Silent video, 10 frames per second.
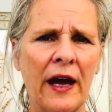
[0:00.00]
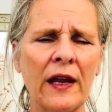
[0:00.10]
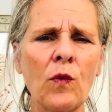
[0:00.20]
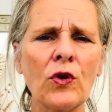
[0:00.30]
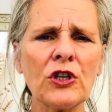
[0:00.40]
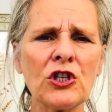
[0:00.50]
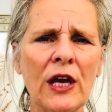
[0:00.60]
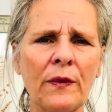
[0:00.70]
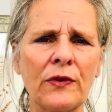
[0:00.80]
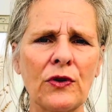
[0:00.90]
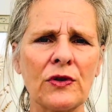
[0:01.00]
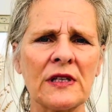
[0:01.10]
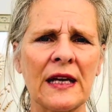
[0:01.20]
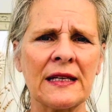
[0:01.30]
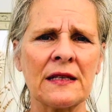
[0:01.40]
And I want to share with you
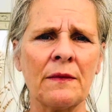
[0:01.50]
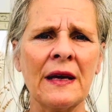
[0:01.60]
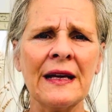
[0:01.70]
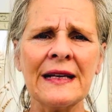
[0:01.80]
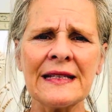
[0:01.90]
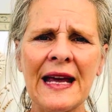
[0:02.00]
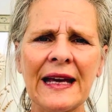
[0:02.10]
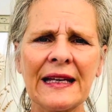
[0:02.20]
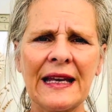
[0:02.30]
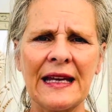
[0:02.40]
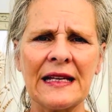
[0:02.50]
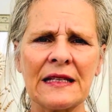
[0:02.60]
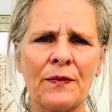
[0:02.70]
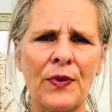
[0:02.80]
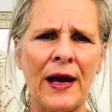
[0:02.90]
today some techniques
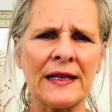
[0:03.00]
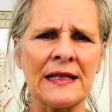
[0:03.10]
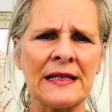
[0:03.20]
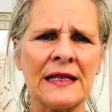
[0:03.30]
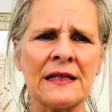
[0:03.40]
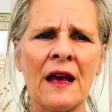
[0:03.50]
and practices